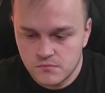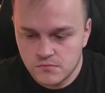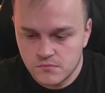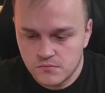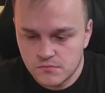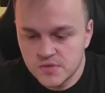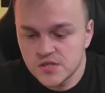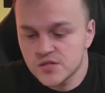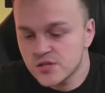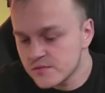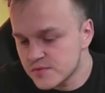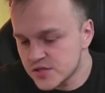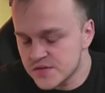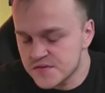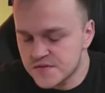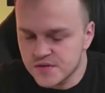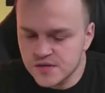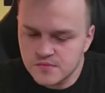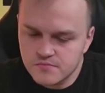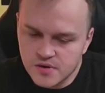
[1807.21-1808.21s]
bishop
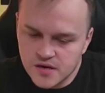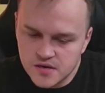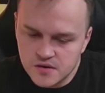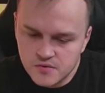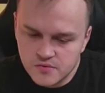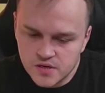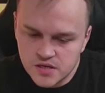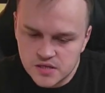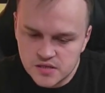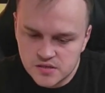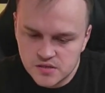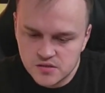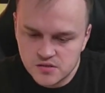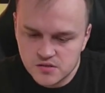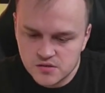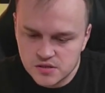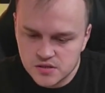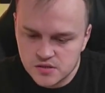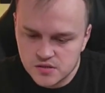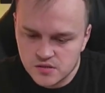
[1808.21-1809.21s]
g3, by the way, is
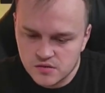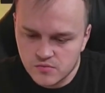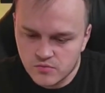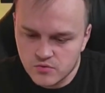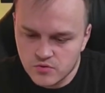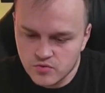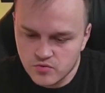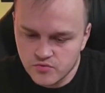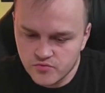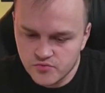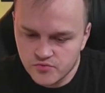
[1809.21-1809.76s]
interesting move.